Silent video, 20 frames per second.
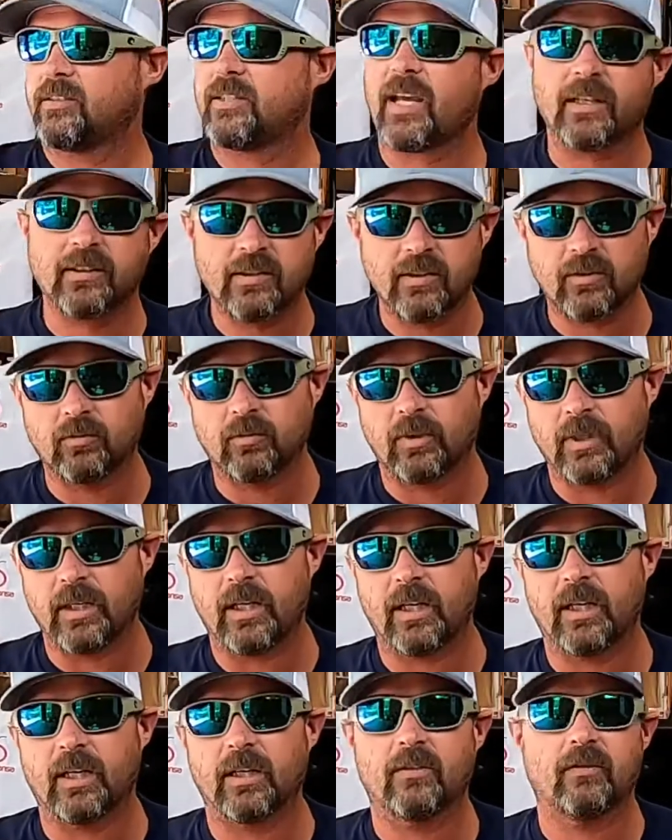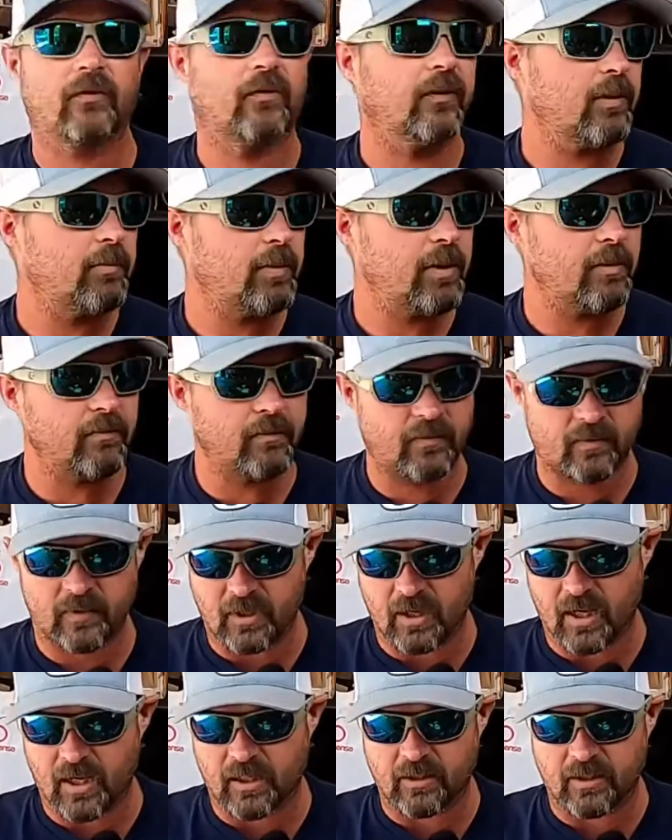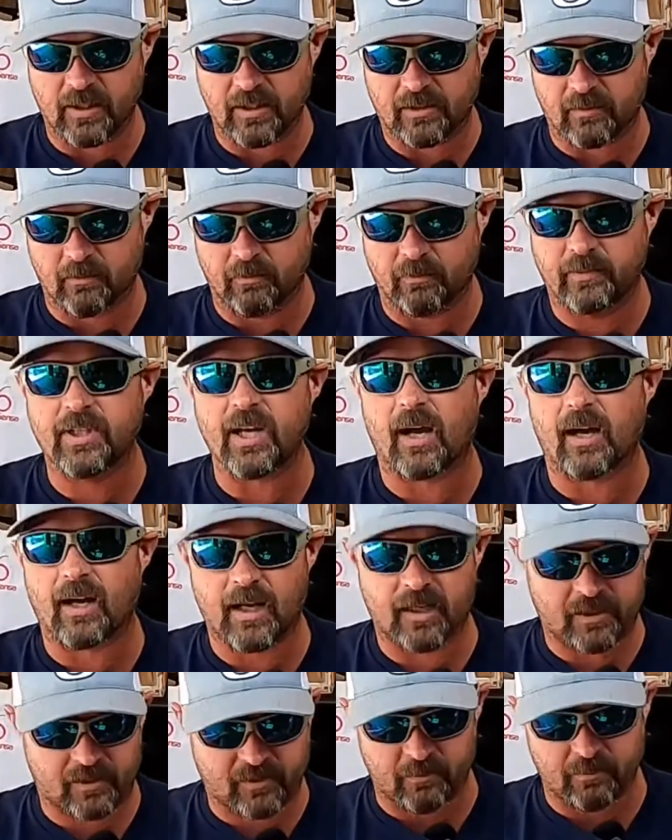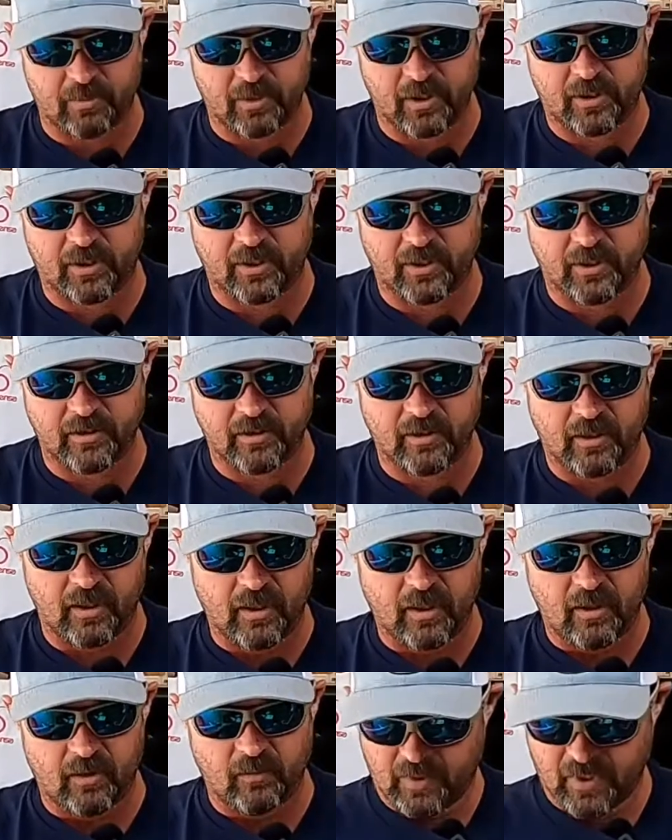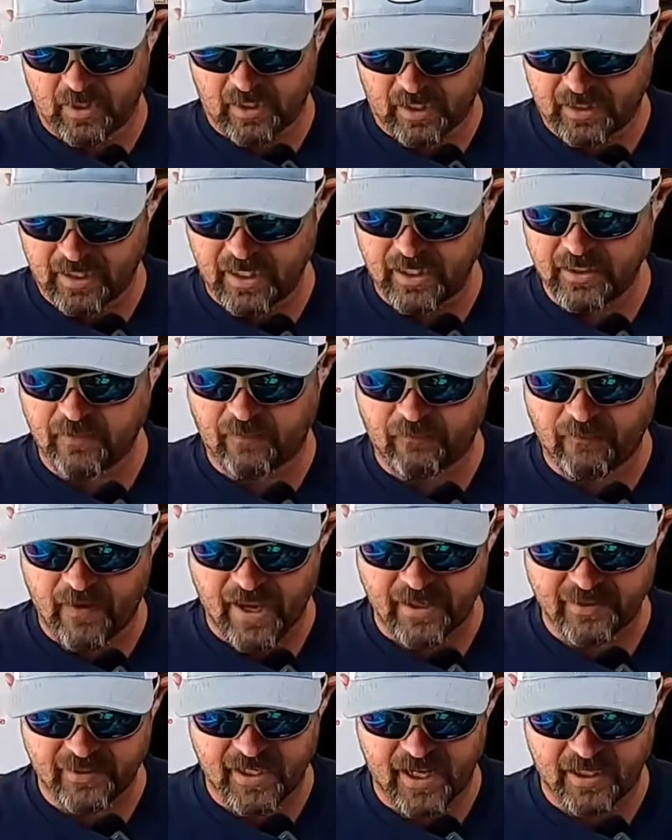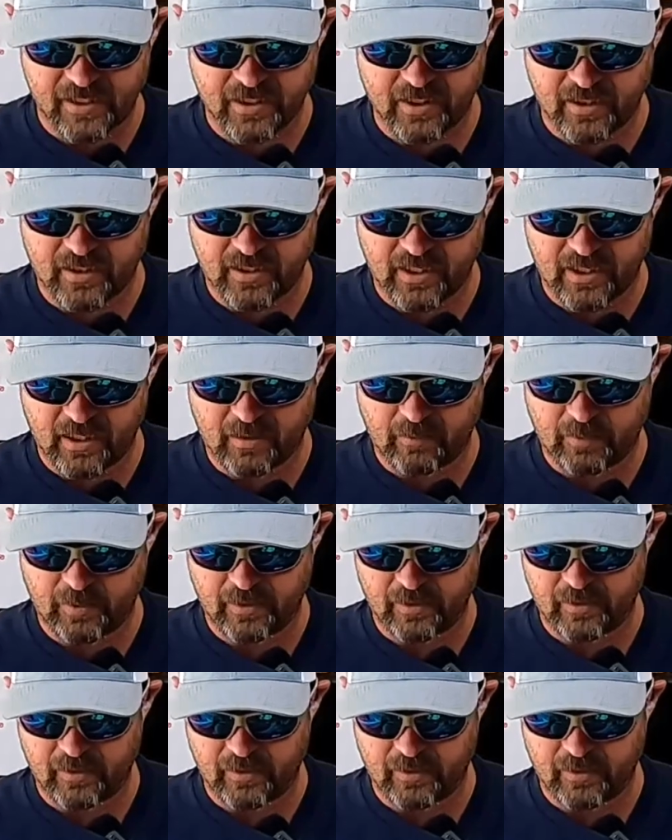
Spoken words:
Texas rig, flipping underneath some docks, some bushes. But I think it's a fast action tip.